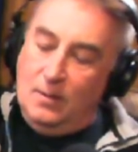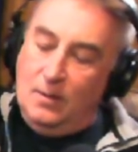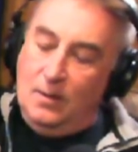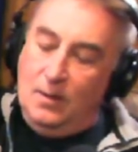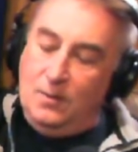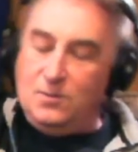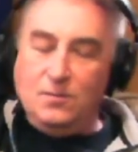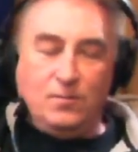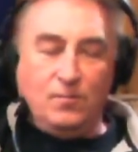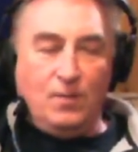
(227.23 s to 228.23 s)
I just
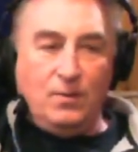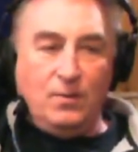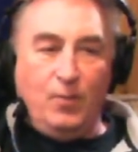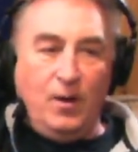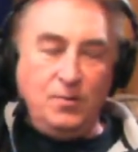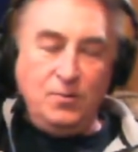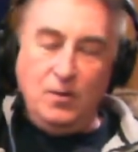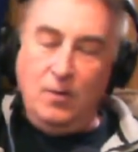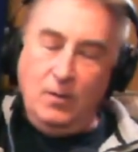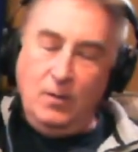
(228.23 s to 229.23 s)
looked around the branch, and
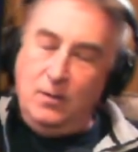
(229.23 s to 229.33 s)
I went,